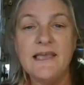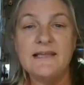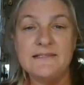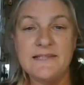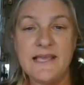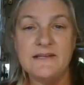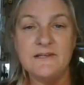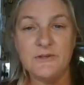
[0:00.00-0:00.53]

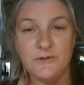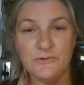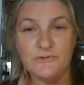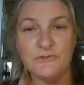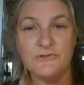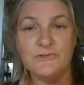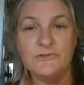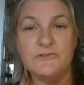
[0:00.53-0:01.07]
and Ted
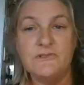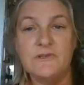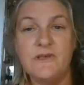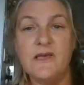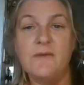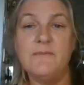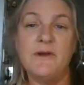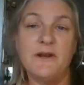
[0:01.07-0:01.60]
Kooser's
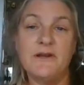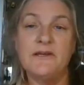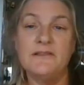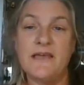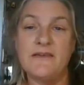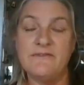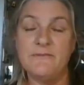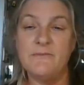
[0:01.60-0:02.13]

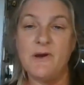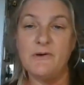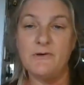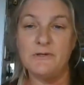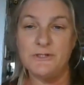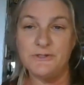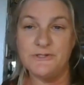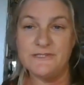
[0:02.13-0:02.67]
American Life and
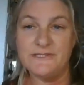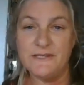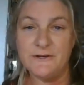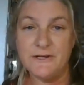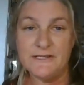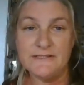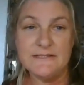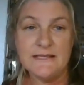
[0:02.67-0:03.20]
Poetry
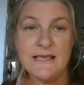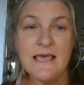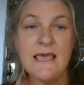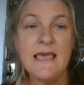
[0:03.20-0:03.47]
series,